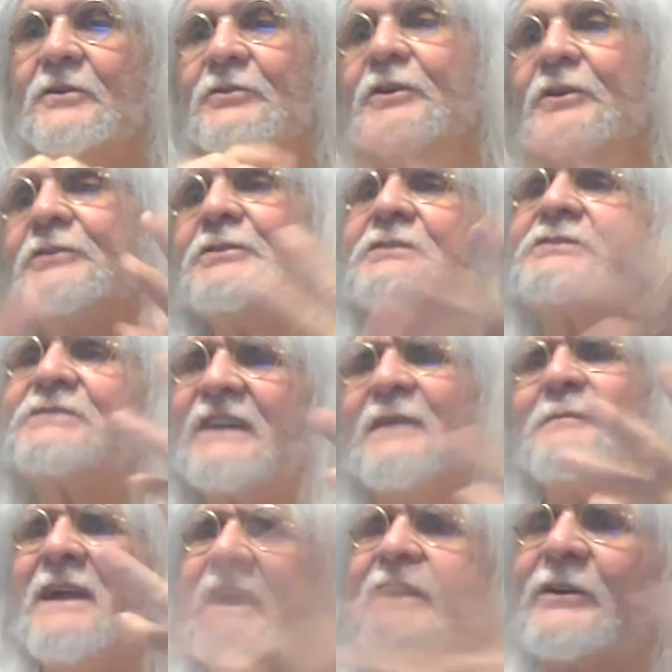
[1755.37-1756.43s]
Could you see
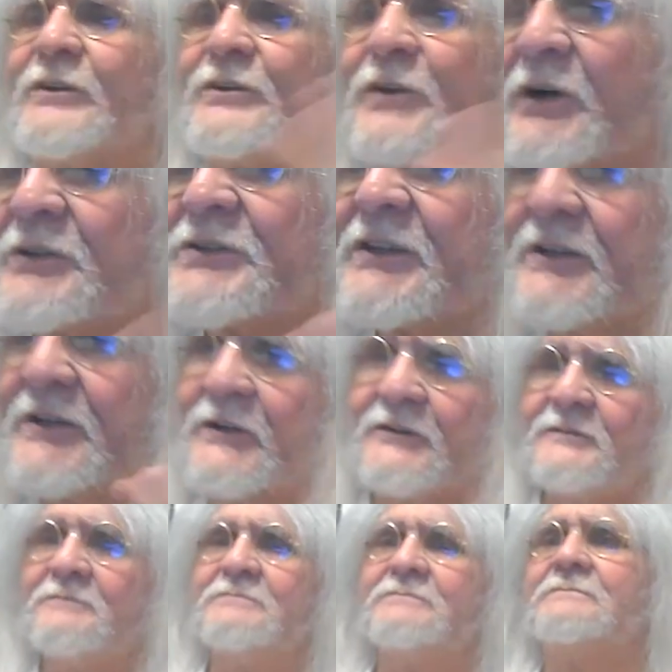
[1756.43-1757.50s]
me at a nursing
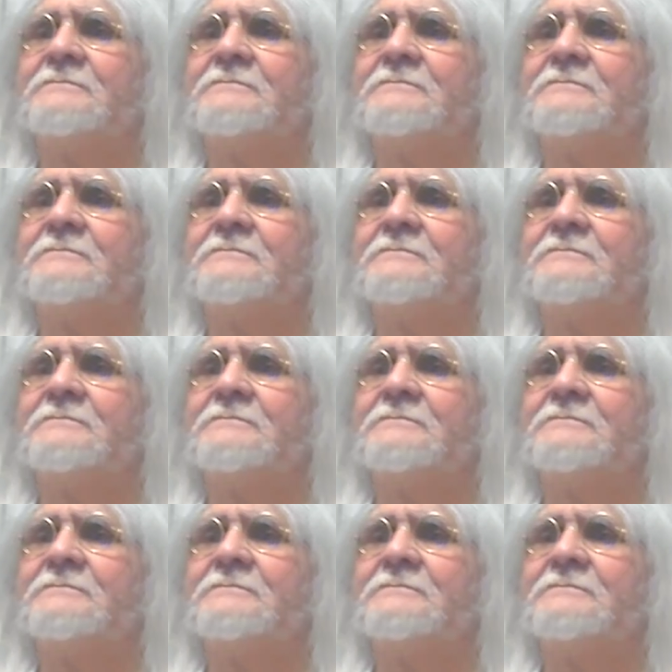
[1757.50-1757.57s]
home?